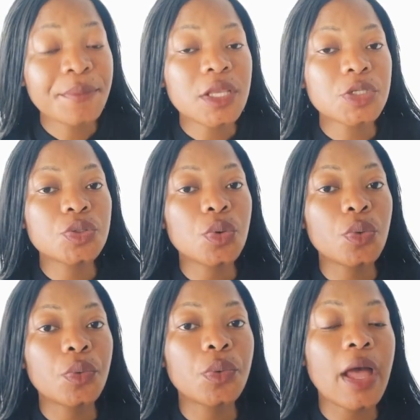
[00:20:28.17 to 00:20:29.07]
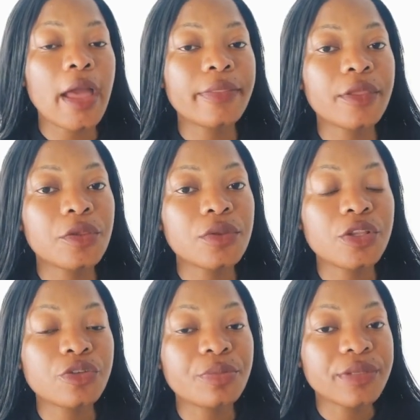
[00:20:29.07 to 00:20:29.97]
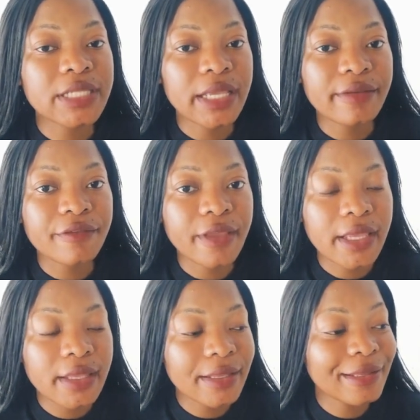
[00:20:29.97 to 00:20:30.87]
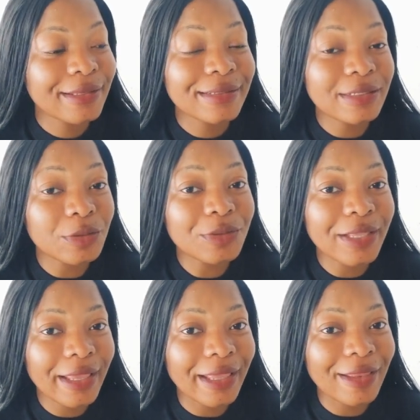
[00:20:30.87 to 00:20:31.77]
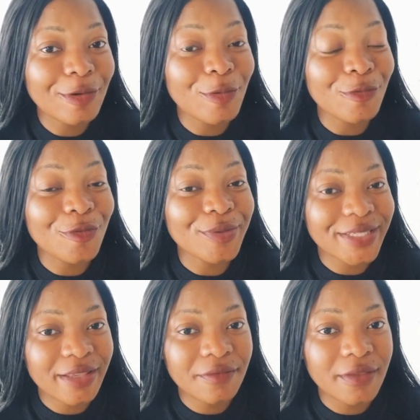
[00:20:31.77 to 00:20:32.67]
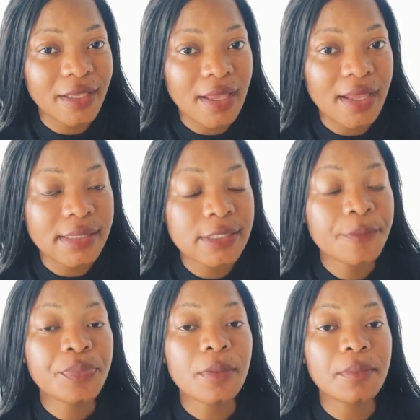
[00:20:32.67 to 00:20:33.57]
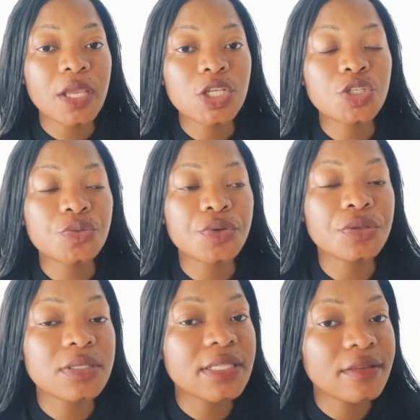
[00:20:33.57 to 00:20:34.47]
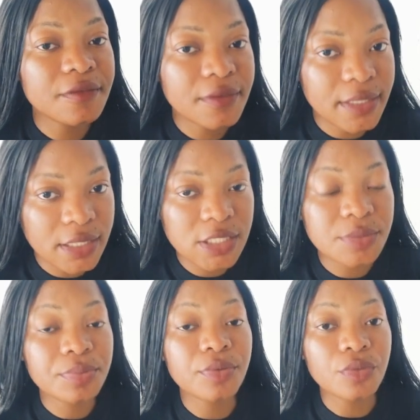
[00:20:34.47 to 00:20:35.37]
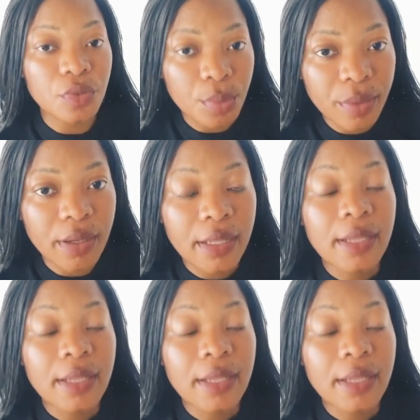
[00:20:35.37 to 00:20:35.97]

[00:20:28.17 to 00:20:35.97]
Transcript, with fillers: so i think you need to be take very good care of your cv guys make sure your cv is proper